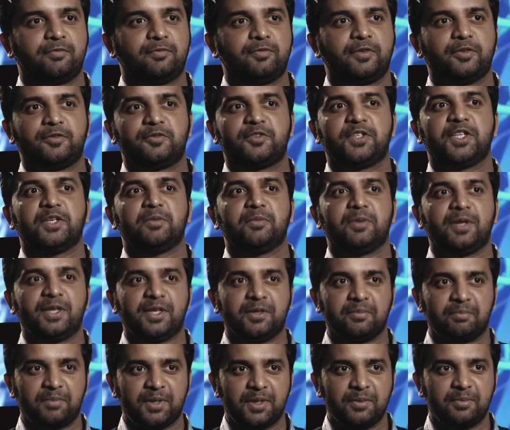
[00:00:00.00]
15
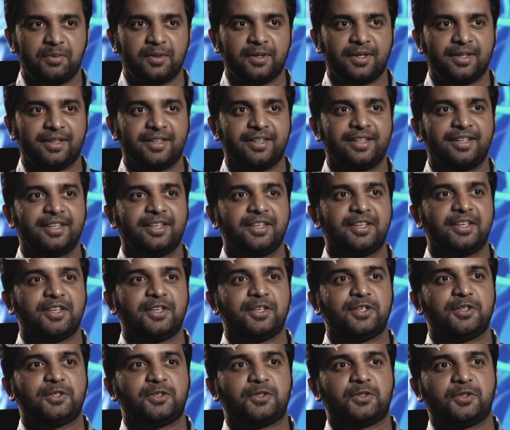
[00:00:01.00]
million people,
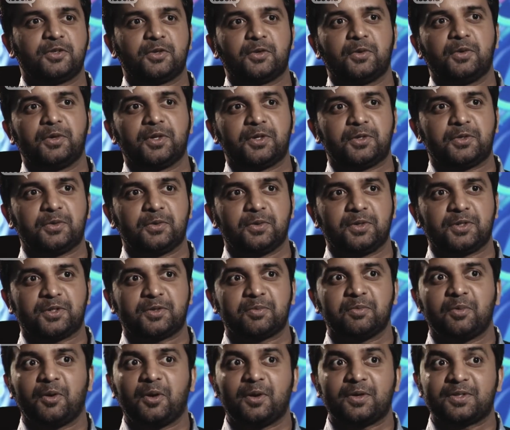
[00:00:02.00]
going to a
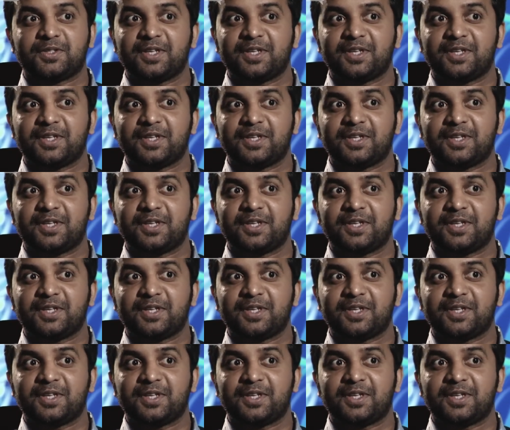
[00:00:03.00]
small